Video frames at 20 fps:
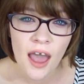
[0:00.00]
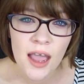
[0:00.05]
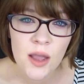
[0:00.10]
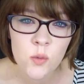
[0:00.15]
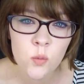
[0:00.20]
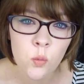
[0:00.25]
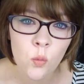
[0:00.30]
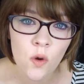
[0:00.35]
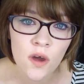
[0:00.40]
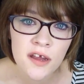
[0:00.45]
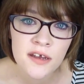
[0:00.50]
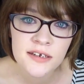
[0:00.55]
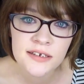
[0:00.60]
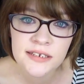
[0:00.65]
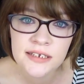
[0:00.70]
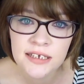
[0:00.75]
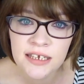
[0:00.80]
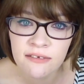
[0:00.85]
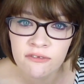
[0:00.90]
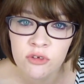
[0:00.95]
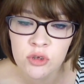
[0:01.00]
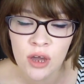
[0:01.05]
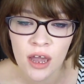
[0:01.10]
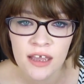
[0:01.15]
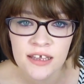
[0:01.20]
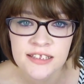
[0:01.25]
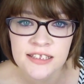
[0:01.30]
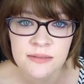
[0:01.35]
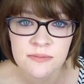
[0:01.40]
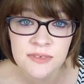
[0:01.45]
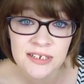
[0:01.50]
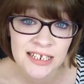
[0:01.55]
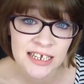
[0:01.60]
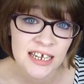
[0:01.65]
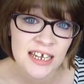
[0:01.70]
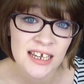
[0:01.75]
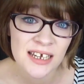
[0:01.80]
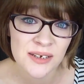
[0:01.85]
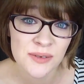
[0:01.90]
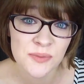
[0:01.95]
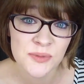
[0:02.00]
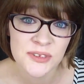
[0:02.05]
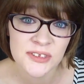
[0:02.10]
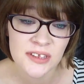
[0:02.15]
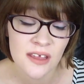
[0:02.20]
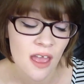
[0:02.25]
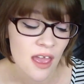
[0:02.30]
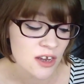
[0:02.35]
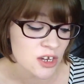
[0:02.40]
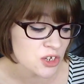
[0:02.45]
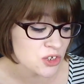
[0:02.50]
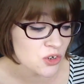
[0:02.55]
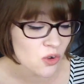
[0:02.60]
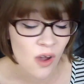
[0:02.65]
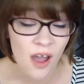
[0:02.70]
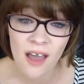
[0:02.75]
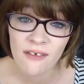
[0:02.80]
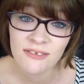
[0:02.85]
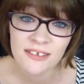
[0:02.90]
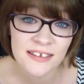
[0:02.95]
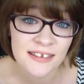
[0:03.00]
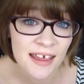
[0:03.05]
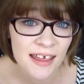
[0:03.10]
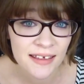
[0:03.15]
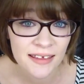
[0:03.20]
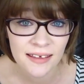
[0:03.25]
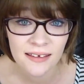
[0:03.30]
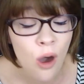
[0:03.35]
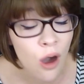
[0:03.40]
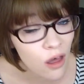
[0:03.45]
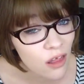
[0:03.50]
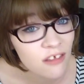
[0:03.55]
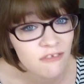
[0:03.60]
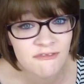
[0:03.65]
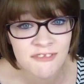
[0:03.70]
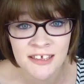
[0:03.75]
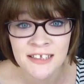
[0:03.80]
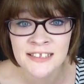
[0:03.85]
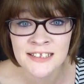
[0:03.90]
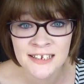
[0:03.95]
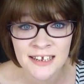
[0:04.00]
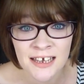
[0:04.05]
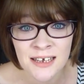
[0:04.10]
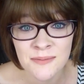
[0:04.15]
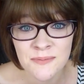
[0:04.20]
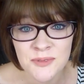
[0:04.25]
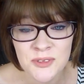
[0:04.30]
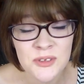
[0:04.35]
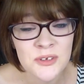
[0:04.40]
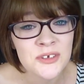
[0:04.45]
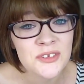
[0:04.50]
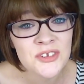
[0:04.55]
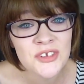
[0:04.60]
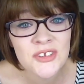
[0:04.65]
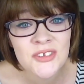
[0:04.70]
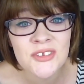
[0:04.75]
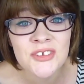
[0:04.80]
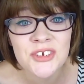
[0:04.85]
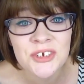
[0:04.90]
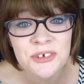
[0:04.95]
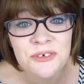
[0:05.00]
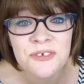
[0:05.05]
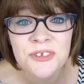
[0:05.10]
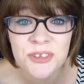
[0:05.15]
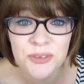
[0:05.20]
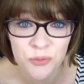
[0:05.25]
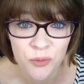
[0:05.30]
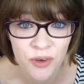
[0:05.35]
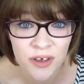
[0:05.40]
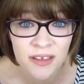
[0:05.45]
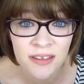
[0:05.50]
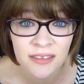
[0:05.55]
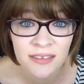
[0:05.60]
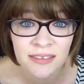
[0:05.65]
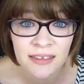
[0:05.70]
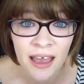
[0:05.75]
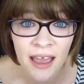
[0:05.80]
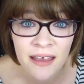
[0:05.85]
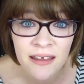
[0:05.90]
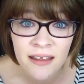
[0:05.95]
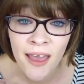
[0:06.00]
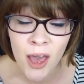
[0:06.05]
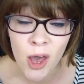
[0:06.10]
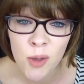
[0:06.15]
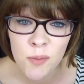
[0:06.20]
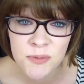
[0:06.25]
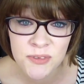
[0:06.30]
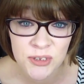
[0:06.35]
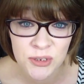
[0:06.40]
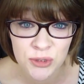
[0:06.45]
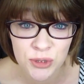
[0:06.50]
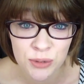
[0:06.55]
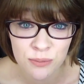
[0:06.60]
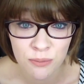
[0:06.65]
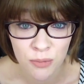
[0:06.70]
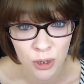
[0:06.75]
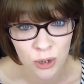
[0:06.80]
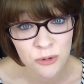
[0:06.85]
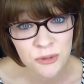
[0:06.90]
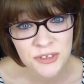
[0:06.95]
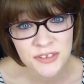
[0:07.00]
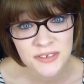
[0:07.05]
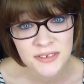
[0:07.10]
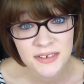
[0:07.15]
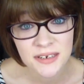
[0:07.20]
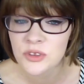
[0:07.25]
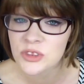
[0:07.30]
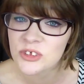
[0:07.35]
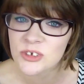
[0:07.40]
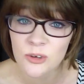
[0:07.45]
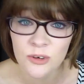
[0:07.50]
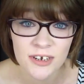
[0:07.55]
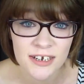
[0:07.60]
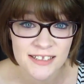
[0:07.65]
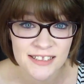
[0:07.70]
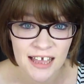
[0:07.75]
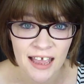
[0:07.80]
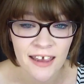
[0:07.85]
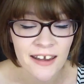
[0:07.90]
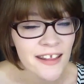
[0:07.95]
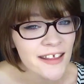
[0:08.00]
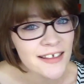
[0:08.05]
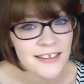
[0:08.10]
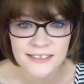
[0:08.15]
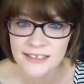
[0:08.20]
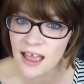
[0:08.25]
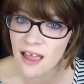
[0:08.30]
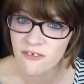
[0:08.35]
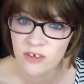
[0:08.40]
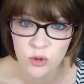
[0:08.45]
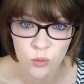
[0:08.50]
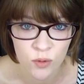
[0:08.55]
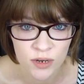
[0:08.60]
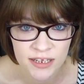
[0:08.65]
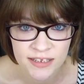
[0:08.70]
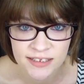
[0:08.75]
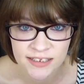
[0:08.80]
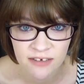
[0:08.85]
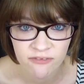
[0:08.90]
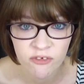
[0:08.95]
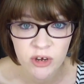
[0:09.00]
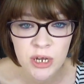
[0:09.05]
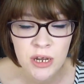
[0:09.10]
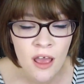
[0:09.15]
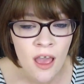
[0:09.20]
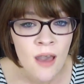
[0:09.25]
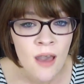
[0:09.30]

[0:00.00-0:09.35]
I want to give you guys some tips, and you don't have to take all of these tips. You could just choose the one that helps you the most with your anxiety because everyone is different.